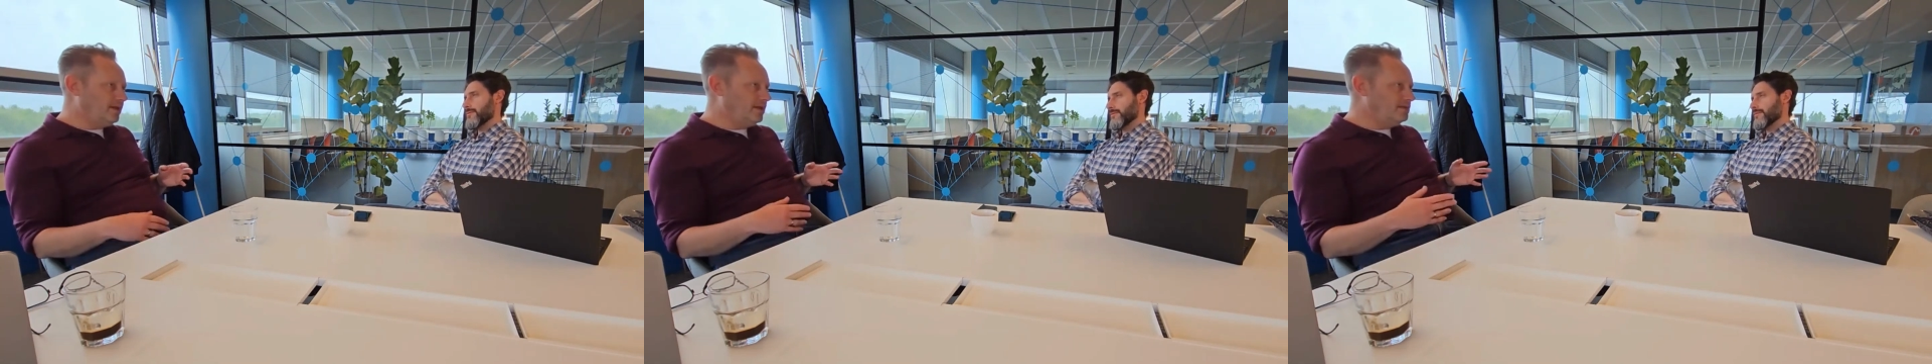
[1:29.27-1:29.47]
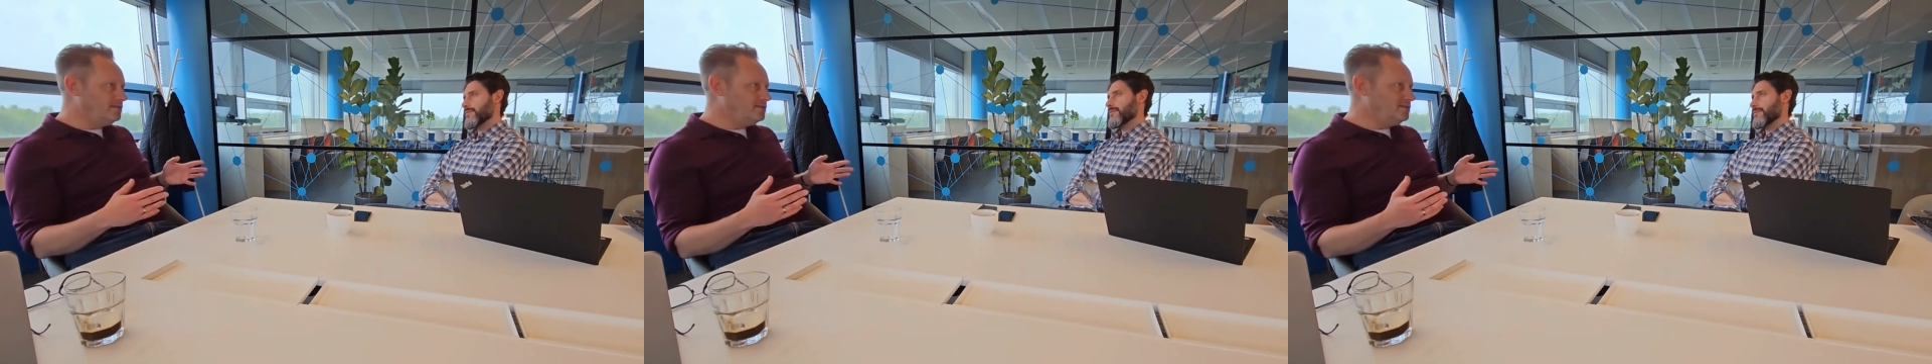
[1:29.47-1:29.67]

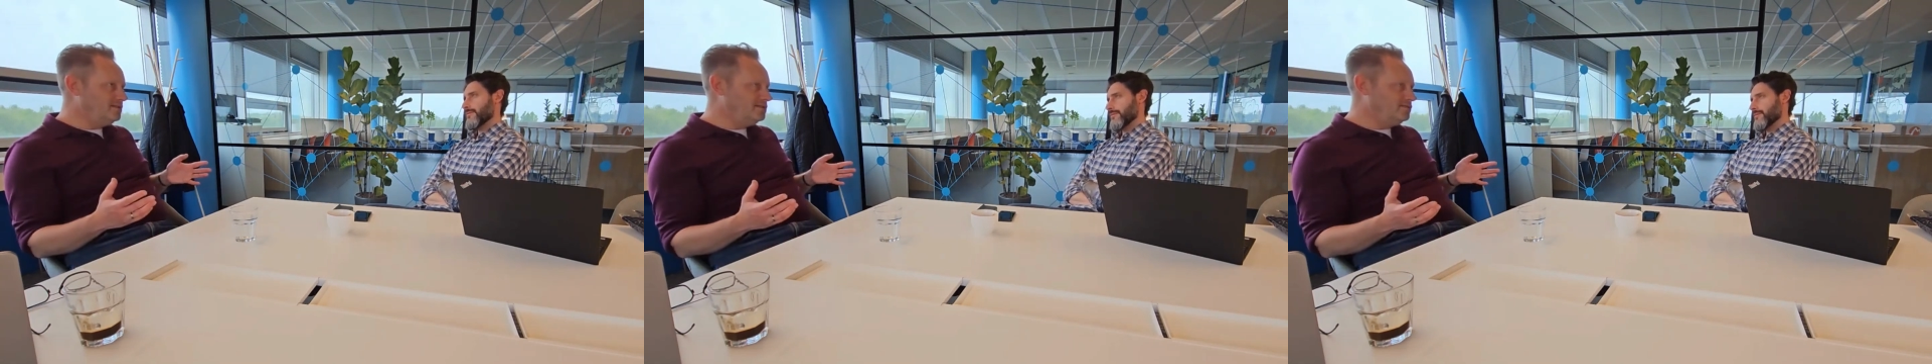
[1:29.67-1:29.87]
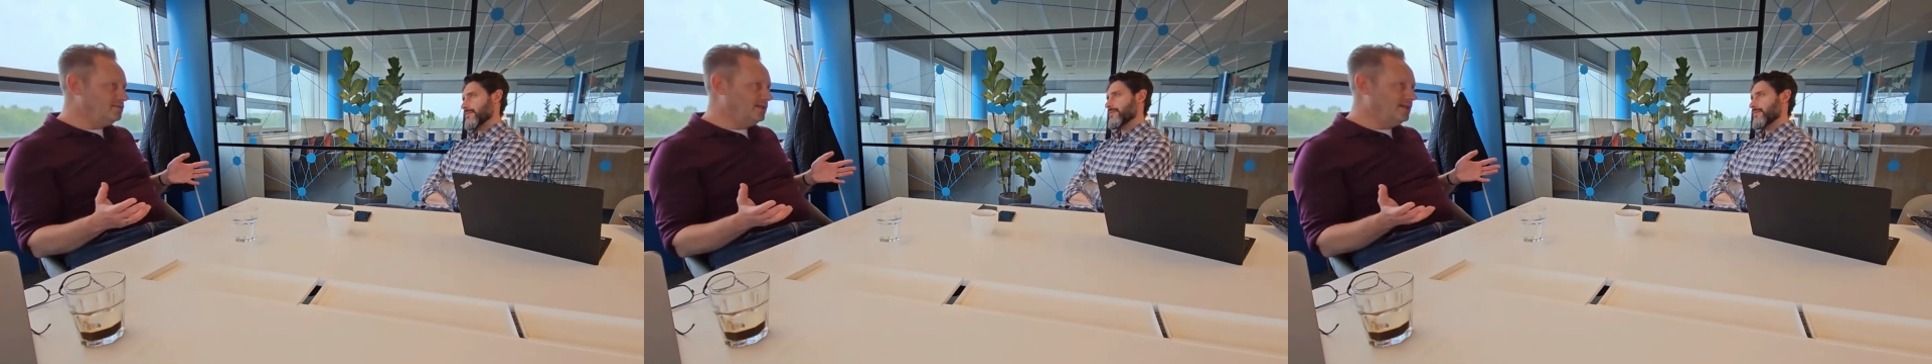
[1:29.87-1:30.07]

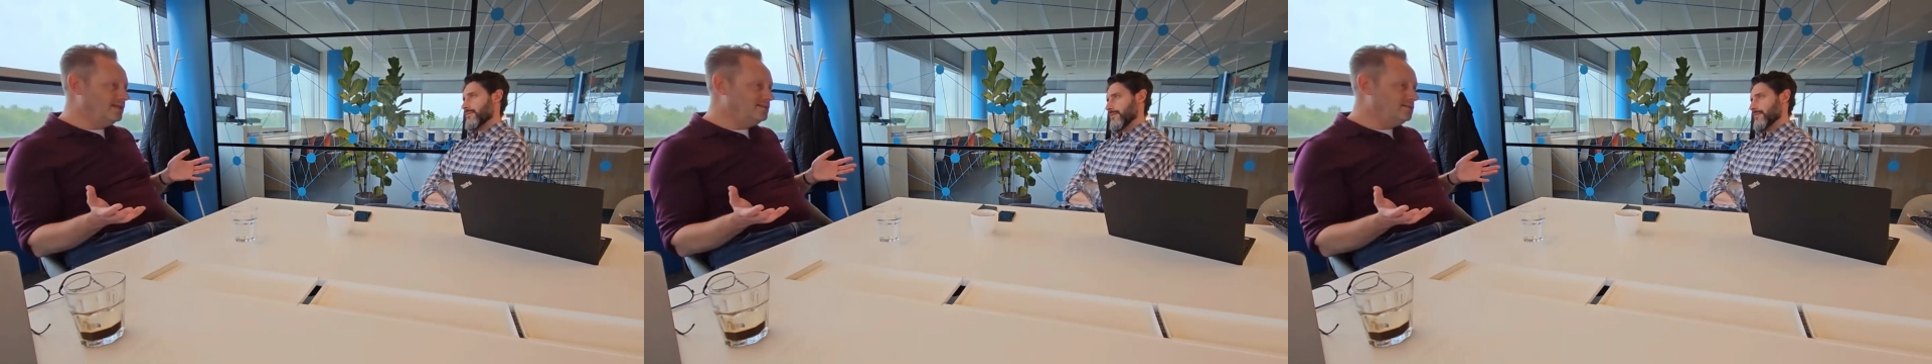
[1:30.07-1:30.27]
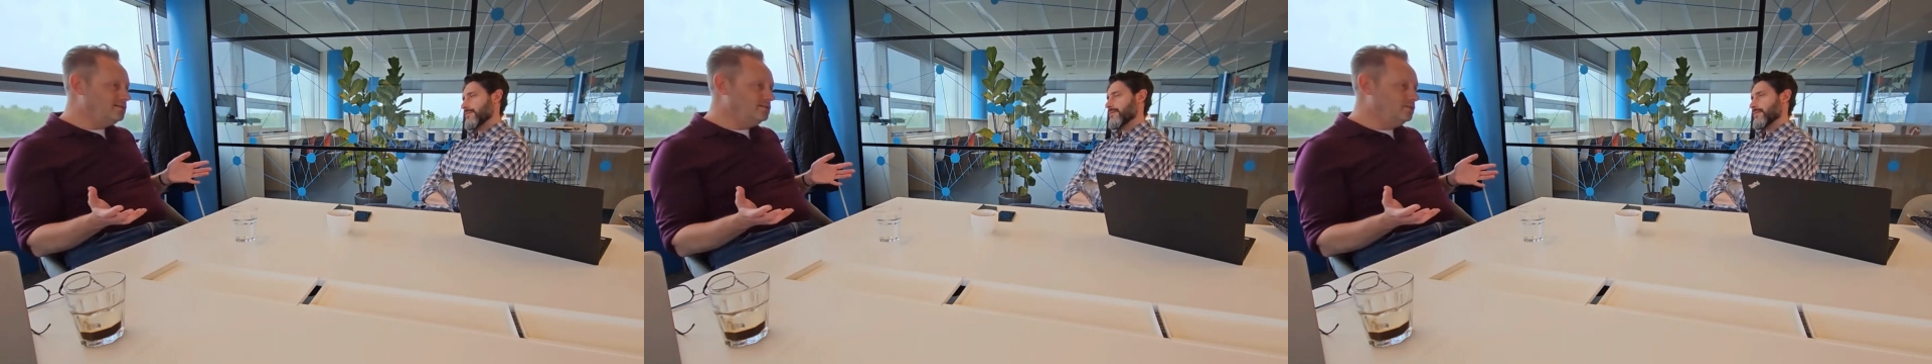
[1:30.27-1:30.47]
is
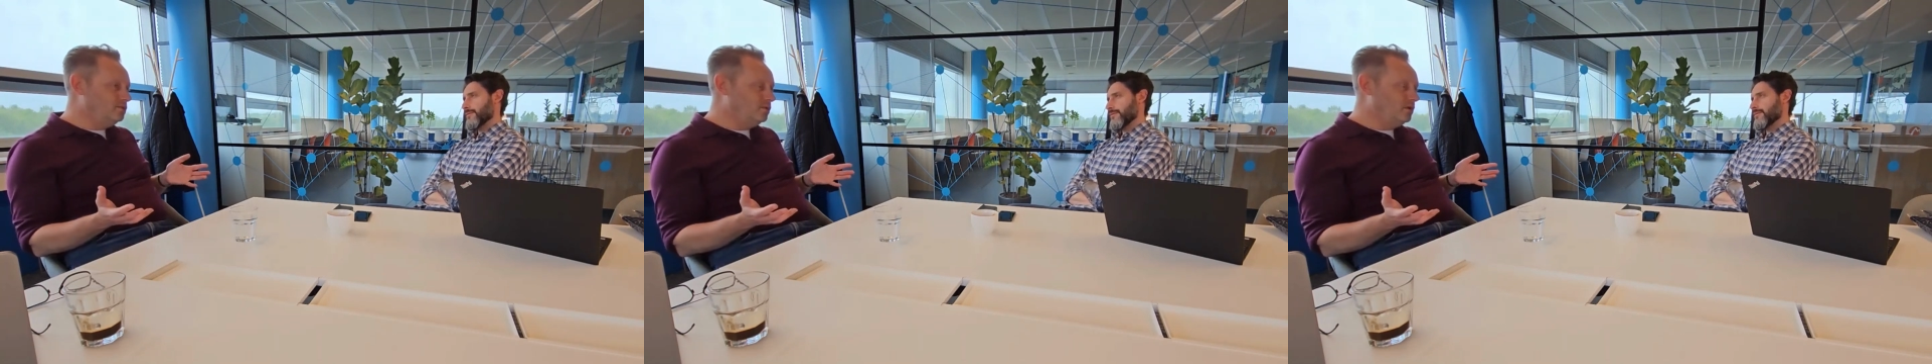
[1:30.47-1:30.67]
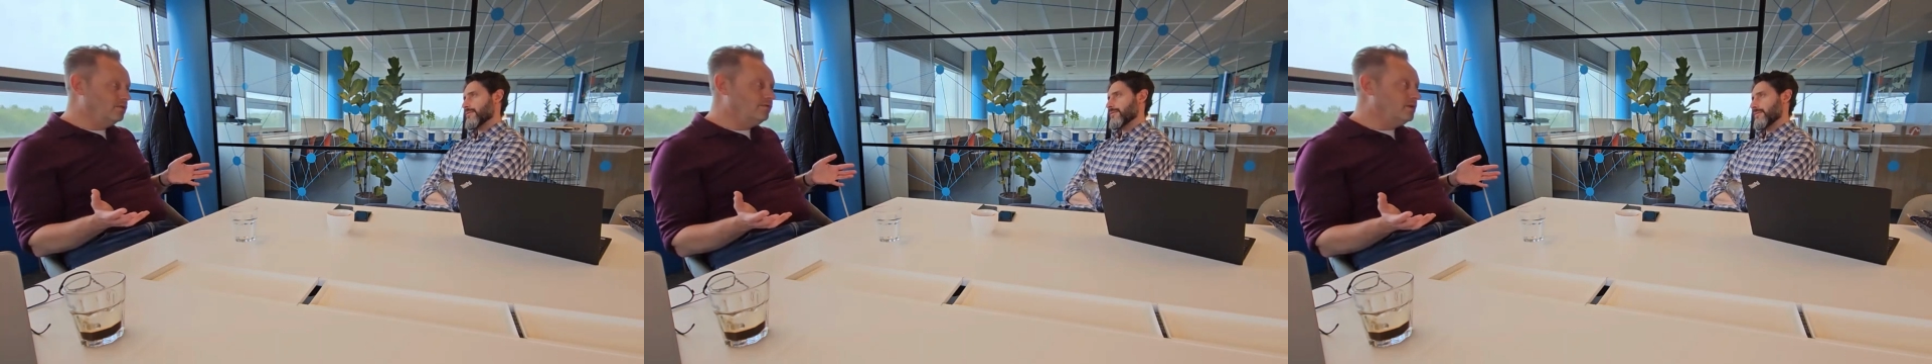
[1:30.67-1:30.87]
related to
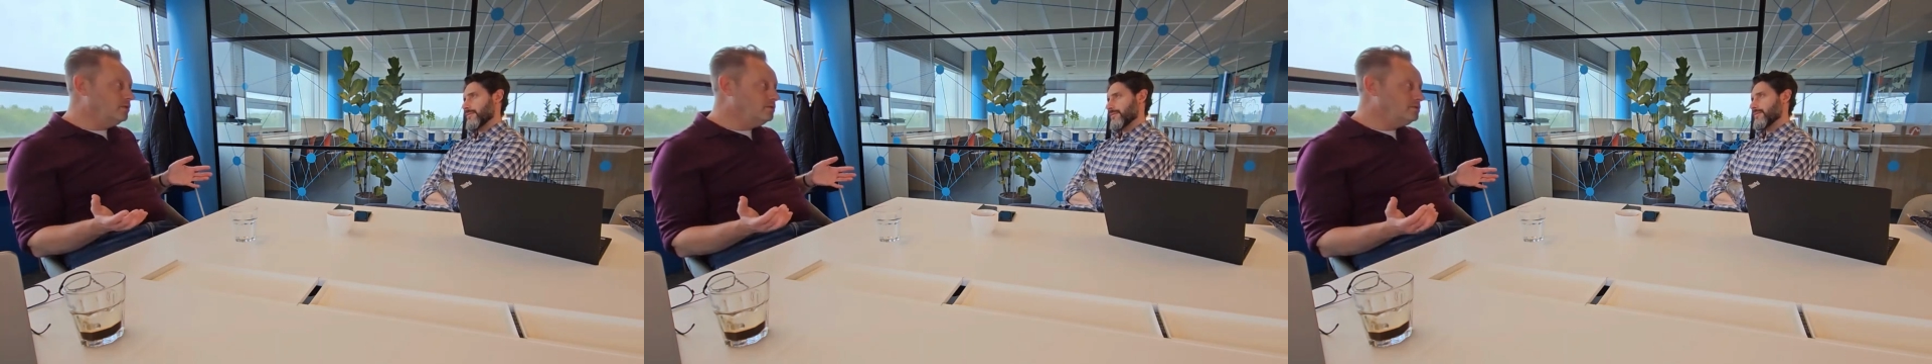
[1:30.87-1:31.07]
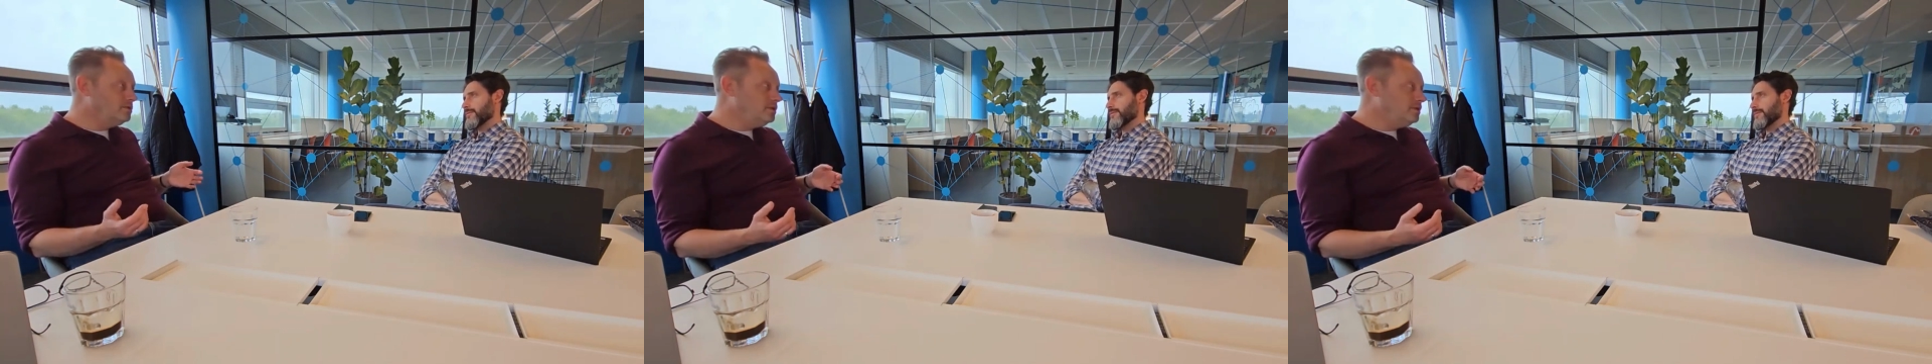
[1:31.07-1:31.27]
workflows.